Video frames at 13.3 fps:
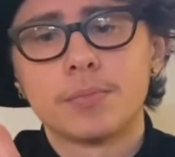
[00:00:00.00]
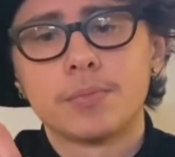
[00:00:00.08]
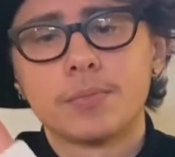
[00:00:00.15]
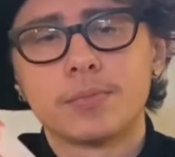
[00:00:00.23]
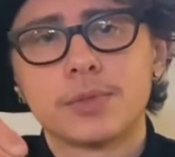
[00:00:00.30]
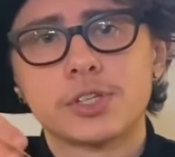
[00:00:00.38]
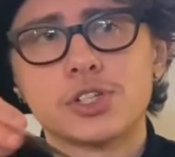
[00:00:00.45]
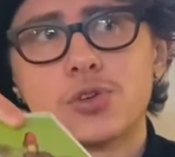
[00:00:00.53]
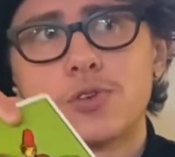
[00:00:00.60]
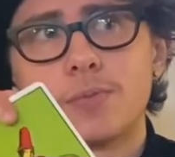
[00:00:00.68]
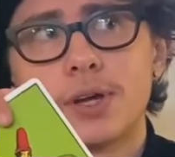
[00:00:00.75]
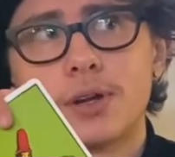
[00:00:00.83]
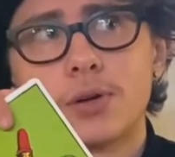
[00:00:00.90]
this 2
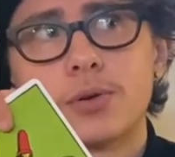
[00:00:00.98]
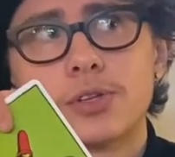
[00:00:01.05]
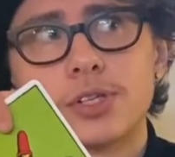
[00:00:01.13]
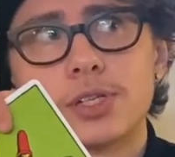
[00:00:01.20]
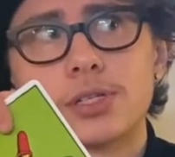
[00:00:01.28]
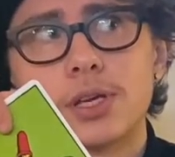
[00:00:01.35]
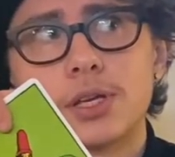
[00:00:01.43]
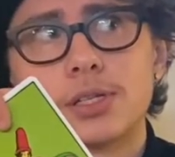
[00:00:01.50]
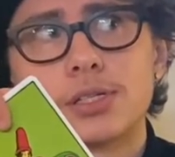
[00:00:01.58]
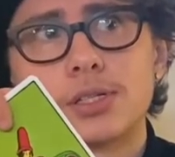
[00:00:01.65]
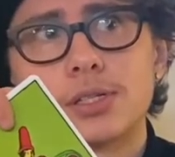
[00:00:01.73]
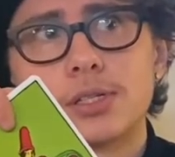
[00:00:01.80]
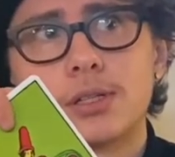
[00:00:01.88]
of Pentacles
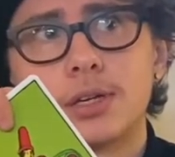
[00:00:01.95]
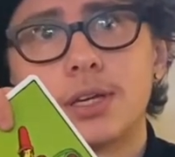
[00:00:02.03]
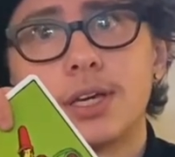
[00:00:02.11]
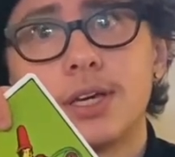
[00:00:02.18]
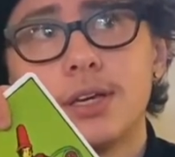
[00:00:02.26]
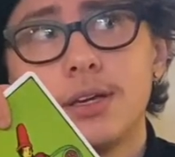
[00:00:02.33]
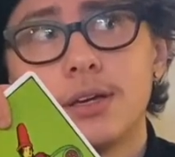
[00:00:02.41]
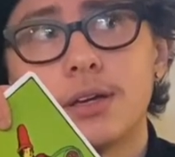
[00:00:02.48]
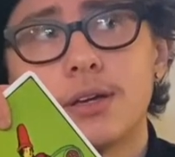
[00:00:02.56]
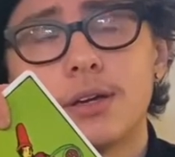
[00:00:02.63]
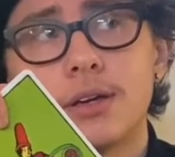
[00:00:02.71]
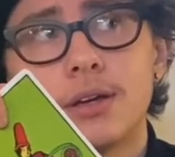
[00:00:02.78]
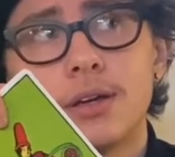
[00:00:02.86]
is the
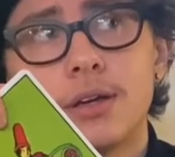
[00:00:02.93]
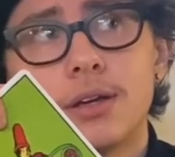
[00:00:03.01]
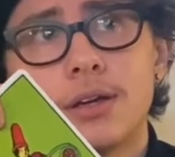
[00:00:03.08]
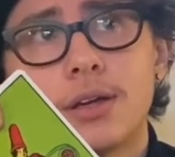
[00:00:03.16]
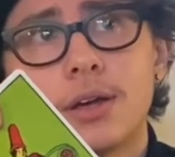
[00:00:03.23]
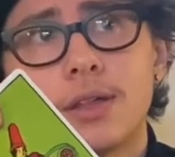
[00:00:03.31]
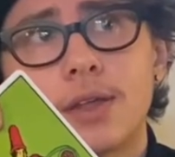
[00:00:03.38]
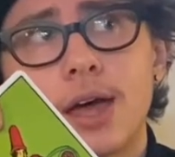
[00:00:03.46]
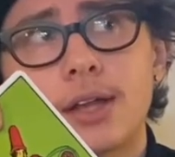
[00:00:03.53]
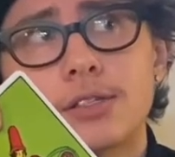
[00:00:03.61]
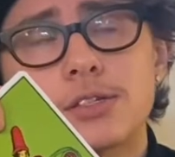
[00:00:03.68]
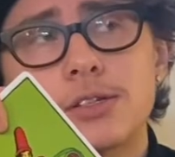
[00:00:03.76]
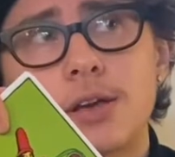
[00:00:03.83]
key. And
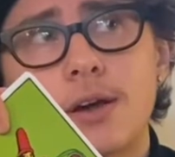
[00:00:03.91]
that's